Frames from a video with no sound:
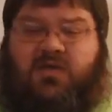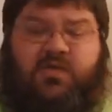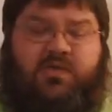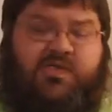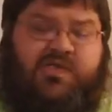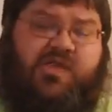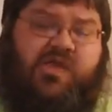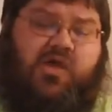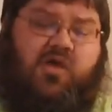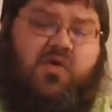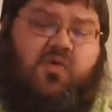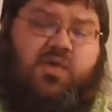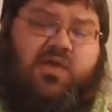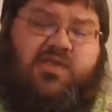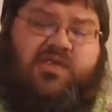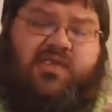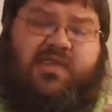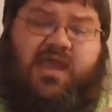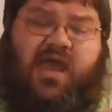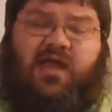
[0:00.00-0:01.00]
So
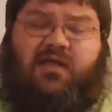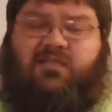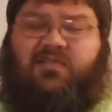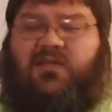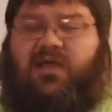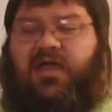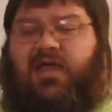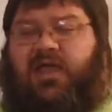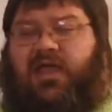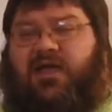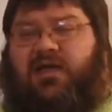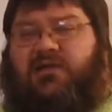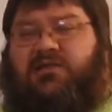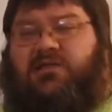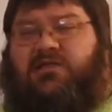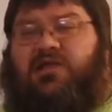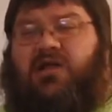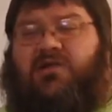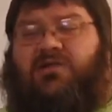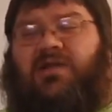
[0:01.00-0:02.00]
it's not like
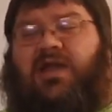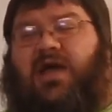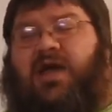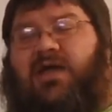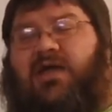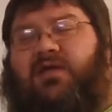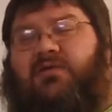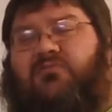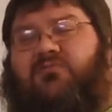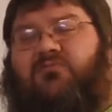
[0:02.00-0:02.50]
they're not.